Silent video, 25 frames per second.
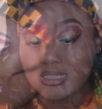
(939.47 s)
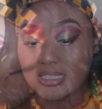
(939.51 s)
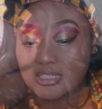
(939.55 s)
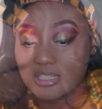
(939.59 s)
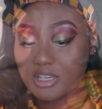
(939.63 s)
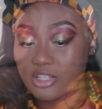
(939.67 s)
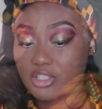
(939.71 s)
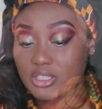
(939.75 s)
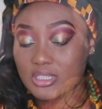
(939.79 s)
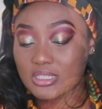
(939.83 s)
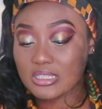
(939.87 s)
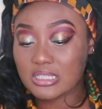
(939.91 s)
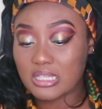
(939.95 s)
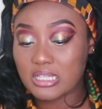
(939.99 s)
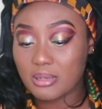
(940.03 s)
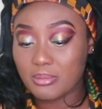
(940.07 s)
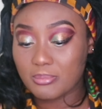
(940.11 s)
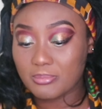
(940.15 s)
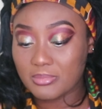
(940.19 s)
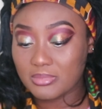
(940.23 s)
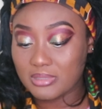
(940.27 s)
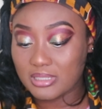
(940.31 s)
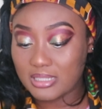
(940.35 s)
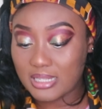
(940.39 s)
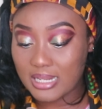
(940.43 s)
These are just
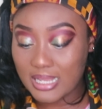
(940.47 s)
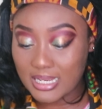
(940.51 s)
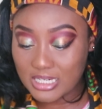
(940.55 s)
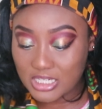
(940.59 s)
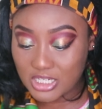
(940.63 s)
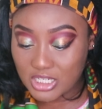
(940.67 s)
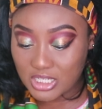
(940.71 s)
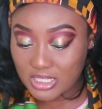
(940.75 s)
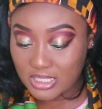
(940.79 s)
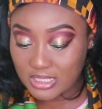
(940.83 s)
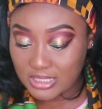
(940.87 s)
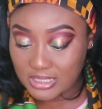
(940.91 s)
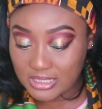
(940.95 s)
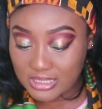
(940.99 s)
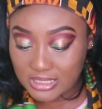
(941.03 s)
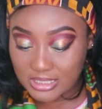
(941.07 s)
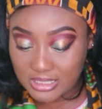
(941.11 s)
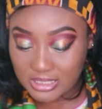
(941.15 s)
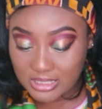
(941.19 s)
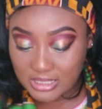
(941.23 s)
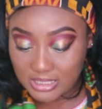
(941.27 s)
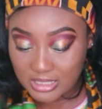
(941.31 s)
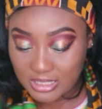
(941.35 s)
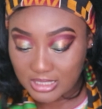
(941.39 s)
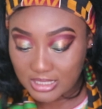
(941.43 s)
some lashes.
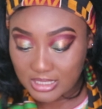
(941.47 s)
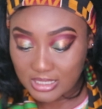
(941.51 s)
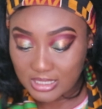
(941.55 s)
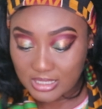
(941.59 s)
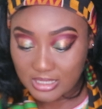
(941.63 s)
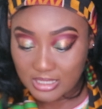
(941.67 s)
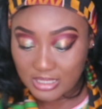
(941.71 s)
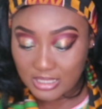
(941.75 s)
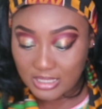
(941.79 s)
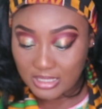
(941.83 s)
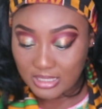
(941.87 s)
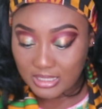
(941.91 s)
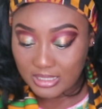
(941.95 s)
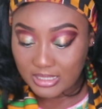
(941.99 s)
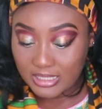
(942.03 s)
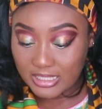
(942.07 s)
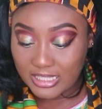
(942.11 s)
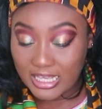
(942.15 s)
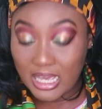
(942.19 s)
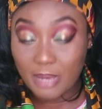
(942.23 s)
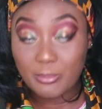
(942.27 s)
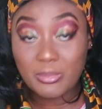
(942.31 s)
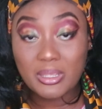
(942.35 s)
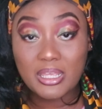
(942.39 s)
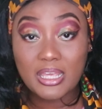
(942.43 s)

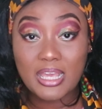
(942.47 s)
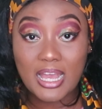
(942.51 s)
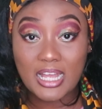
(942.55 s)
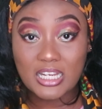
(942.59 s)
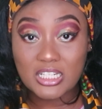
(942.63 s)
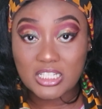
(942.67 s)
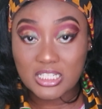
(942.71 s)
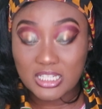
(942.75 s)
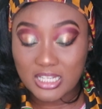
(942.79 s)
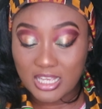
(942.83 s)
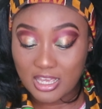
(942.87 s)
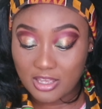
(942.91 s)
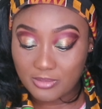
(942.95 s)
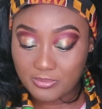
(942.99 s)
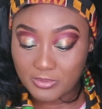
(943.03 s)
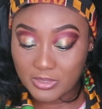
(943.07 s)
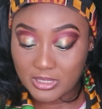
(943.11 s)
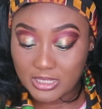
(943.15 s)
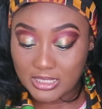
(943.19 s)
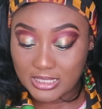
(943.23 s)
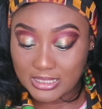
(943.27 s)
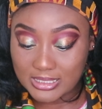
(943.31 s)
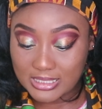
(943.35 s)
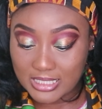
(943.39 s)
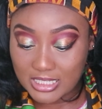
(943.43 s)
Yemi actually gave me
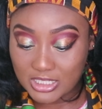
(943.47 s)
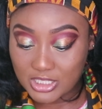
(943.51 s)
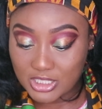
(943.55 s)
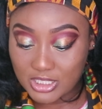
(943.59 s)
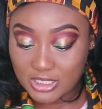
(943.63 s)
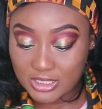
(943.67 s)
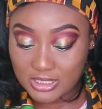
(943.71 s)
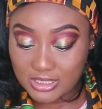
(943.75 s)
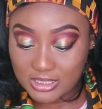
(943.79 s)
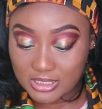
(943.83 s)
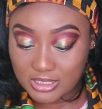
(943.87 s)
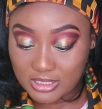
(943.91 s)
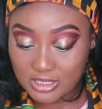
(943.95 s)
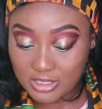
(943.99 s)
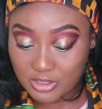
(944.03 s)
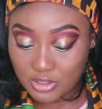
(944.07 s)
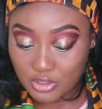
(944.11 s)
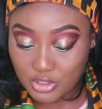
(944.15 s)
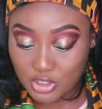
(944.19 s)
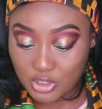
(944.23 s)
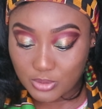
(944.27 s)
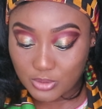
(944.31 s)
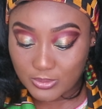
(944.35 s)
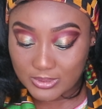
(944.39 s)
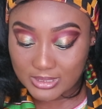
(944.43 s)
these lashes
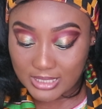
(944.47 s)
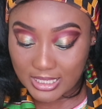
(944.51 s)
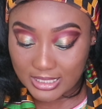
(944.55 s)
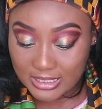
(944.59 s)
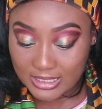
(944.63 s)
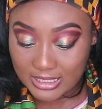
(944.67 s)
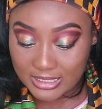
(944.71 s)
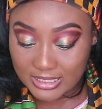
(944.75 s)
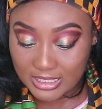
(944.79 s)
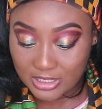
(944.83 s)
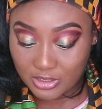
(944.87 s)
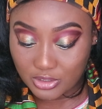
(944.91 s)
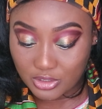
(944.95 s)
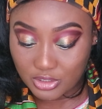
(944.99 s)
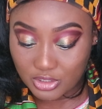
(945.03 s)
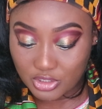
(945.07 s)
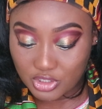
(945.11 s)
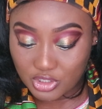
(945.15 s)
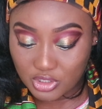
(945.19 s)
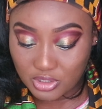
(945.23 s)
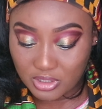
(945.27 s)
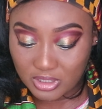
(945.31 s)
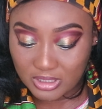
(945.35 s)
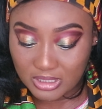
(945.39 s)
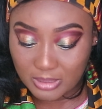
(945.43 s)
because she was saying that they're good.
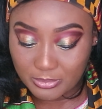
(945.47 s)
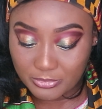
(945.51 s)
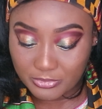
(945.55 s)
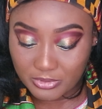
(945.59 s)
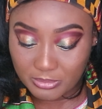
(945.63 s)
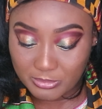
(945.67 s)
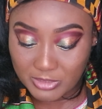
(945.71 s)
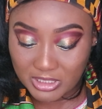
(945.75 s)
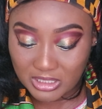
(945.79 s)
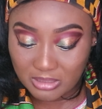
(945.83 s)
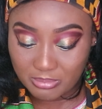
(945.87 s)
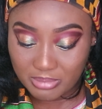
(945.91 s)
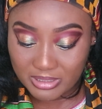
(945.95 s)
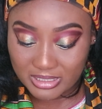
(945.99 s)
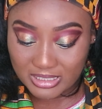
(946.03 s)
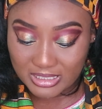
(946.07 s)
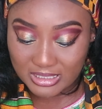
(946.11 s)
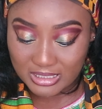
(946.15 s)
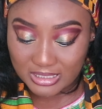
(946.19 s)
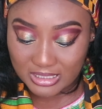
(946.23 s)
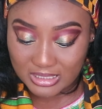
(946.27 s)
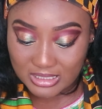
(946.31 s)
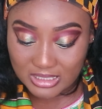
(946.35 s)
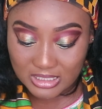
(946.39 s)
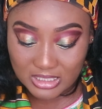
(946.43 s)
She got them from
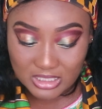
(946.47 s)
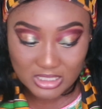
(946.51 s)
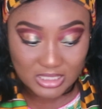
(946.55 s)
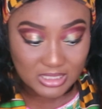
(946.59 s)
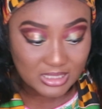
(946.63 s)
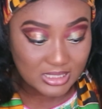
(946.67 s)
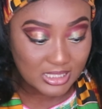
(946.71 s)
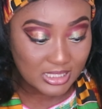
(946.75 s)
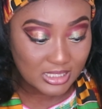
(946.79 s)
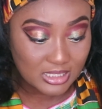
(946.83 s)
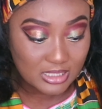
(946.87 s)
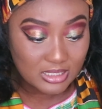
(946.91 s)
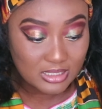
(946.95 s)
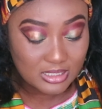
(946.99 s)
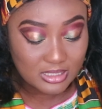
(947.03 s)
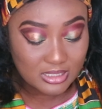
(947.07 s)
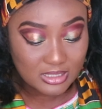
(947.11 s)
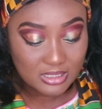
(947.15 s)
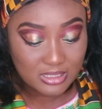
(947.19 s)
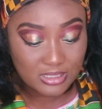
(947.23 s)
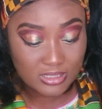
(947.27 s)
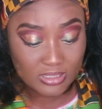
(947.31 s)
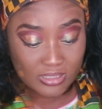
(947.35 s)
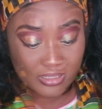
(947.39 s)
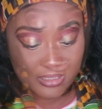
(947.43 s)
eBay, I think she said.
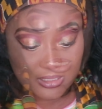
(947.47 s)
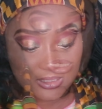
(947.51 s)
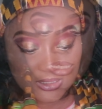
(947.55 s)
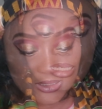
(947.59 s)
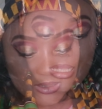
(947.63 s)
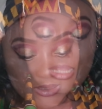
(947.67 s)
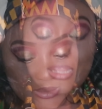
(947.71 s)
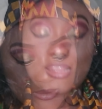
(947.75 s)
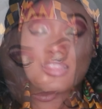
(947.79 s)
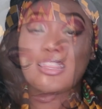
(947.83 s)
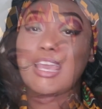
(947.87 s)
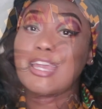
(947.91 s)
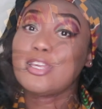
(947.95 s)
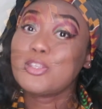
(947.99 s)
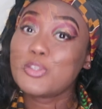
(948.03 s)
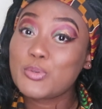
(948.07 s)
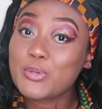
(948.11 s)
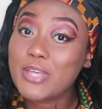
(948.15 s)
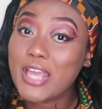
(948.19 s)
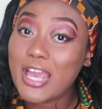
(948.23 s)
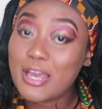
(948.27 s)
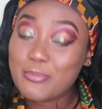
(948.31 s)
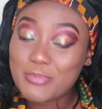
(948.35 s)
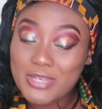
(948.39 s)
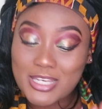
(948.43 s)
Yeah. Thank you,
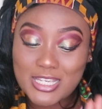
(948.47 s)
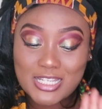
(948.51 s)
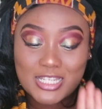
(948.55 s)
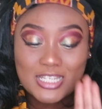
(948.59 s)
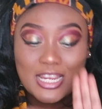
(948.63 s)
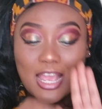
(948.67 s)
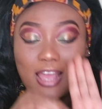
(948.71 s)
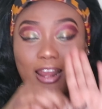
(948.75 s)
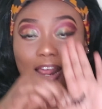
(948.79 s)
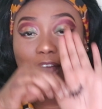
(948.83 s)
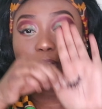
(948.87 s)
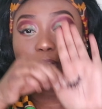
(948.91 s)
Yemi. Shout